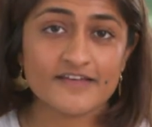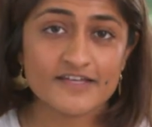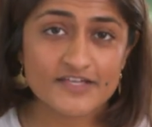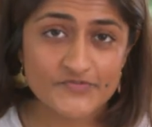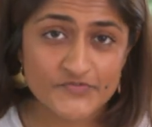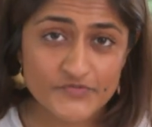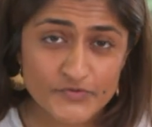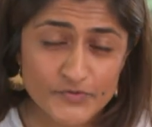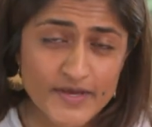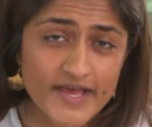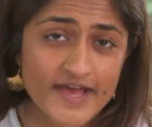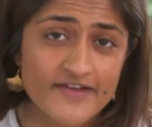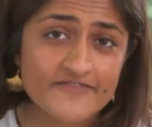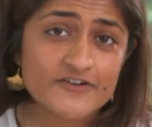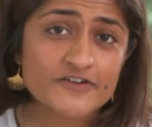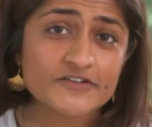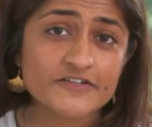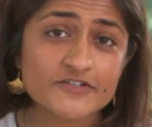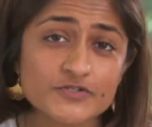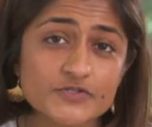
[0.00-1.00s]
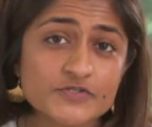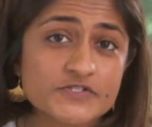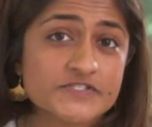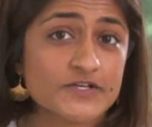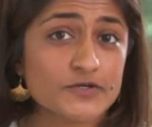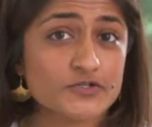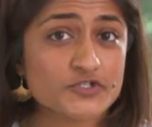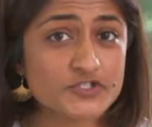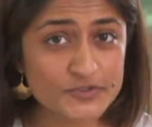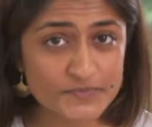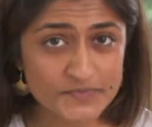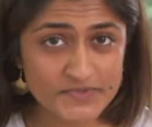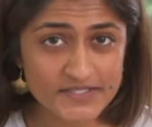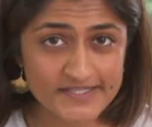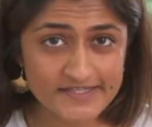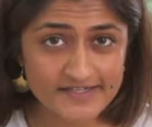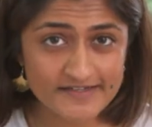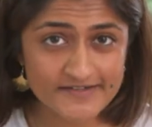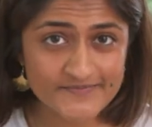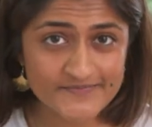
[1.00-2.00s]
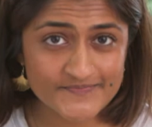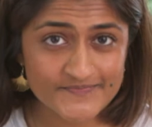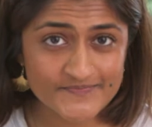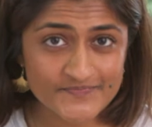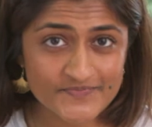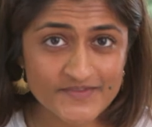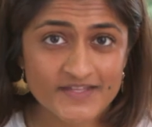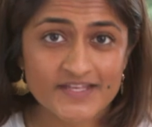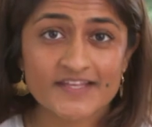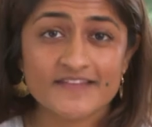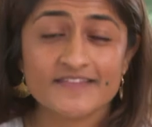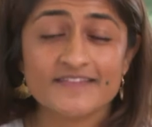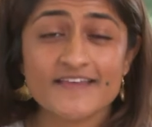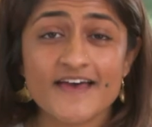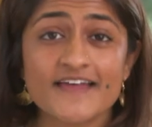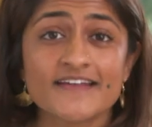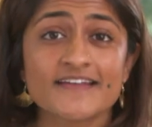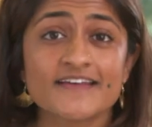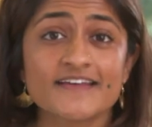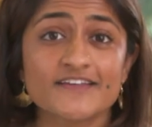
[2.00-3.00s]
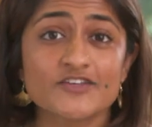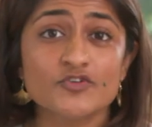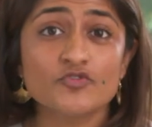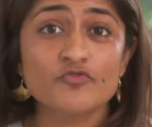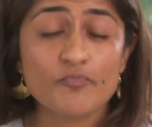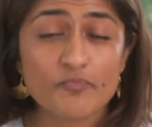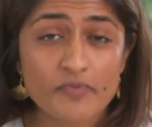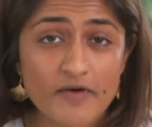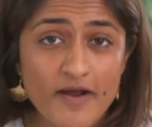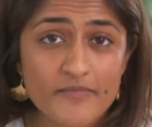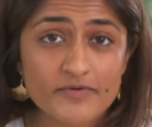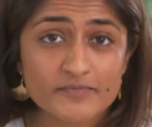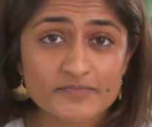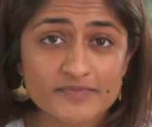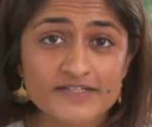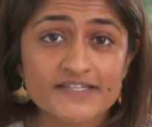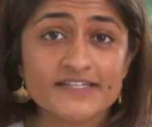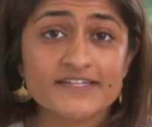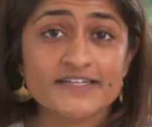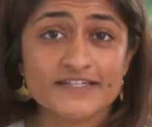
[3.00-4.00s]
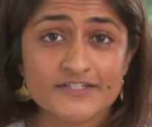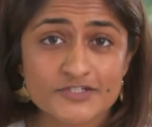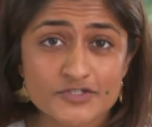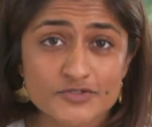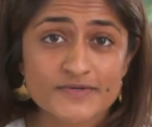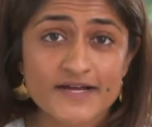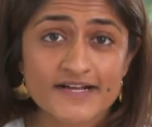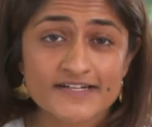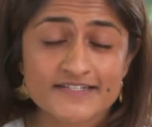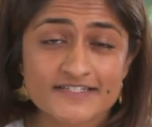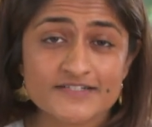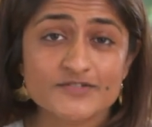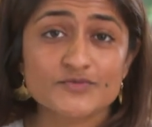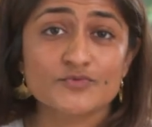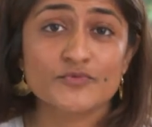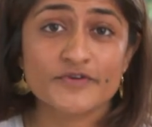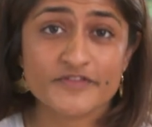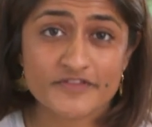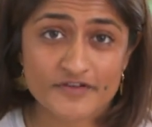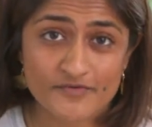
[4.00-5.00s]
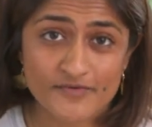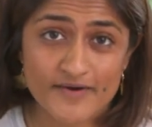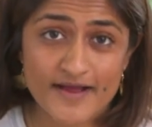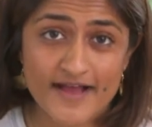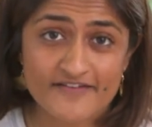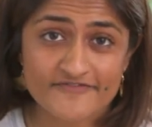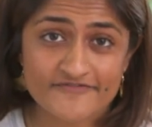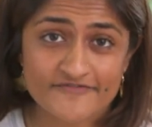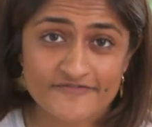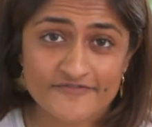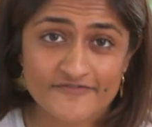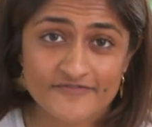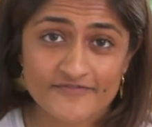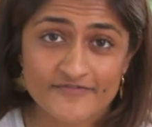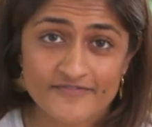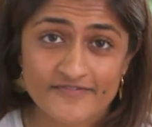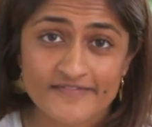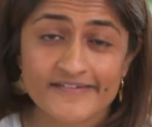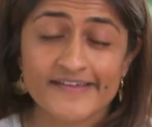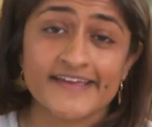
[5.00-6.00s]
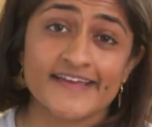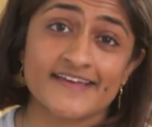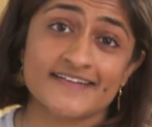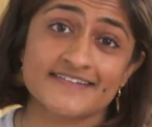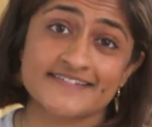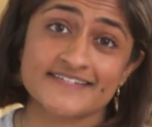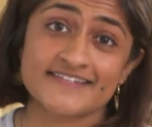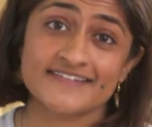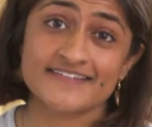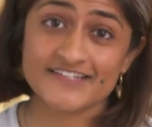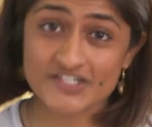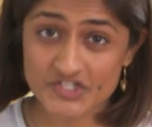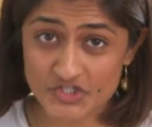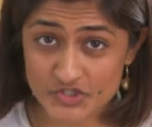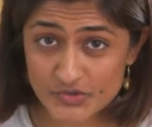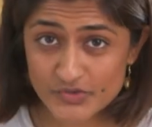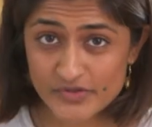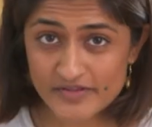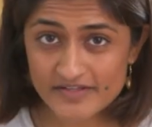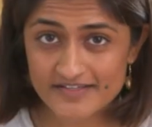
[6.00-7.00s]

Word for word: If you ever use social media, then you've probably interacted with a graph. And the truth